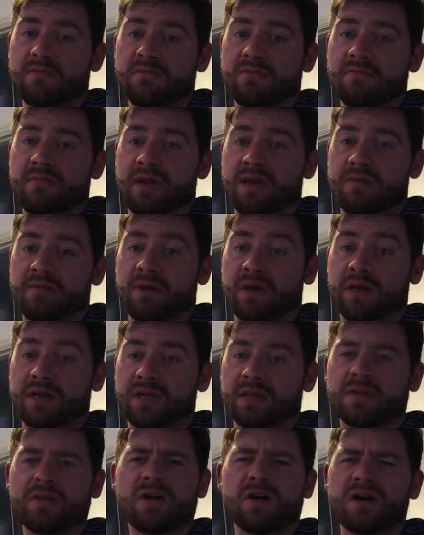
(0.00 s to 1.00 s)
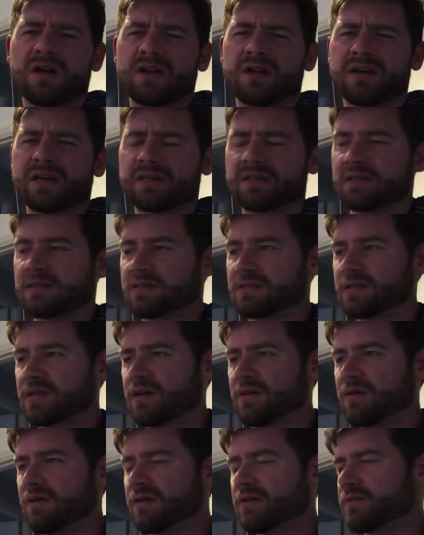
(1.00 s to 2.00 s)
make money. Not our likeness,
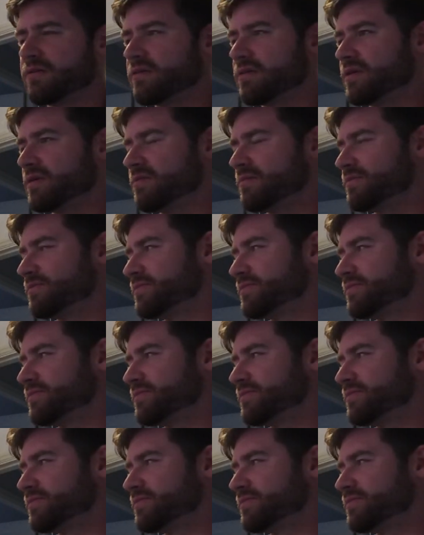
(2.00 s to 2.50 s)
no, our